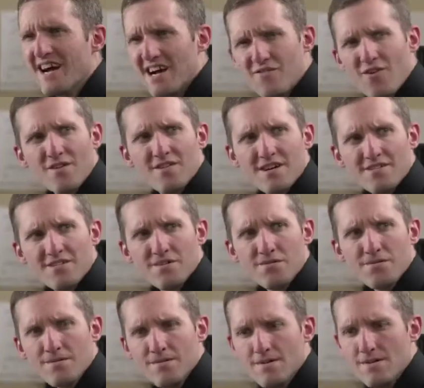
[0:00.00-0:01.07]
I've heard that too.
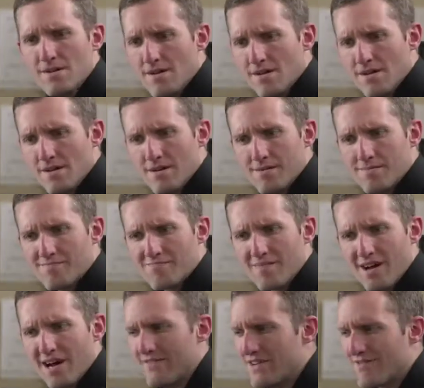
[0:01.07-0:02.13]

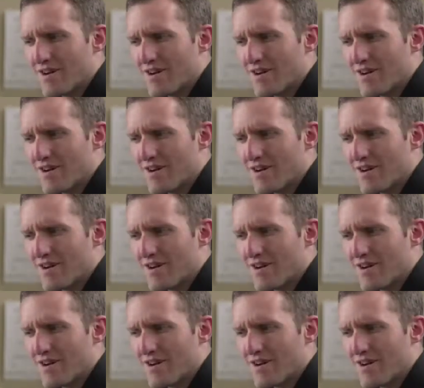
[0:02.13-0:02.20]
I've never